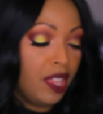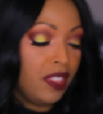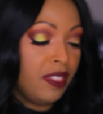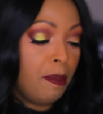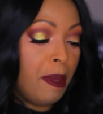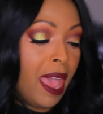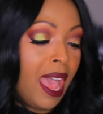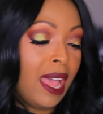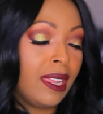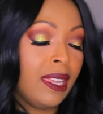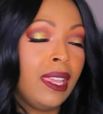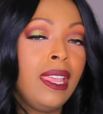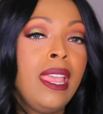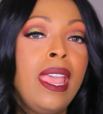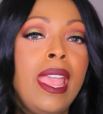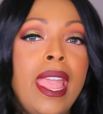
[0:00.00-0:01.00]
on the back.
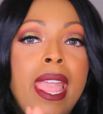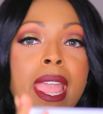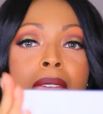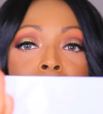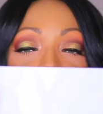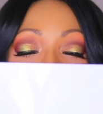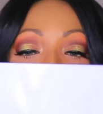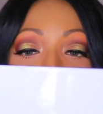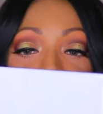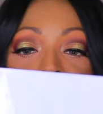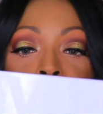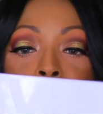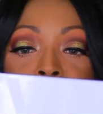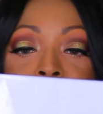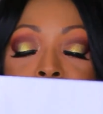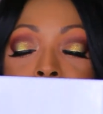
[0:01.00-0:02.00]
And this is
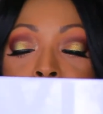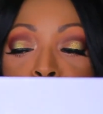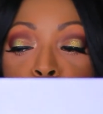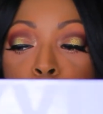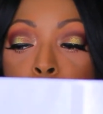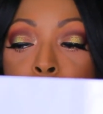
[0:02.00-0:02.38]
what the actual